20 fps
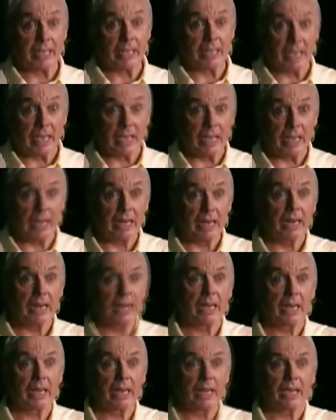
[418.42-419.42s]

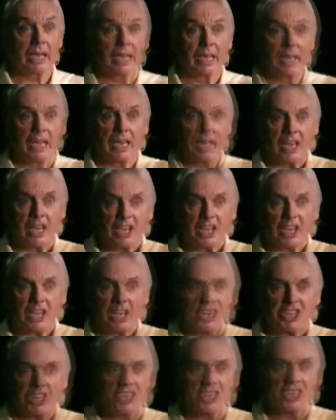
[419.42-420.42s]

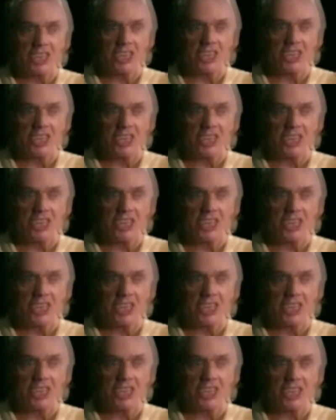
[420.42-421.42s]
Nothing is said.